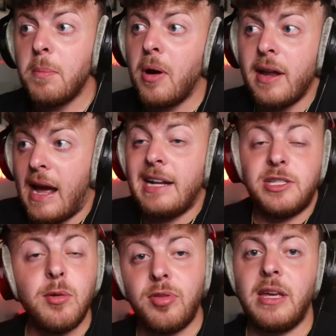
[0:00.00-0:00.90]
but I
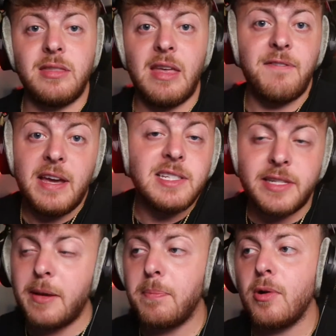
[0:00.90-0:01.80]
do think that FaZe
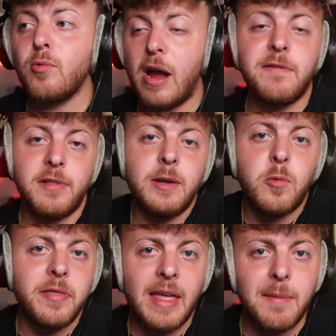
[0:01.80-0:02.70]
Temperrr rightfully
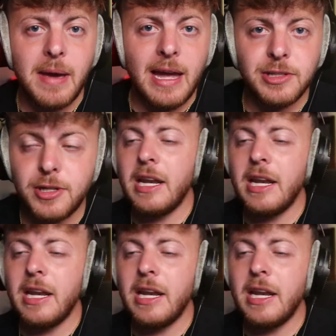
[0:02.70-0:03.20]
won that match.